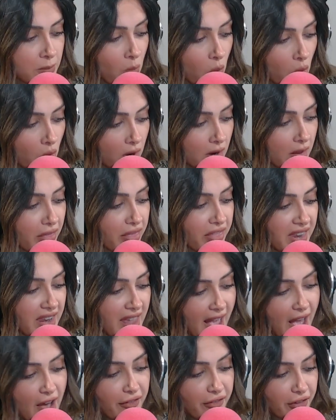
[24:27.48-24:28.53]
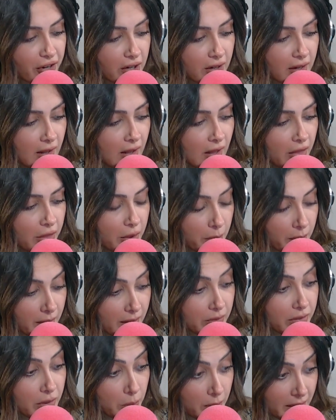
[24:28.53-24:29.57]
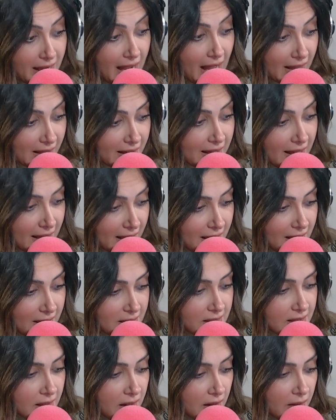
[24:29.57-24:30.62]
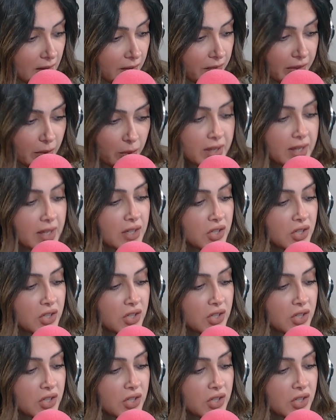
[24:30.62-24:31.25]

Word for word: more than ever. The, re- the reality is that we can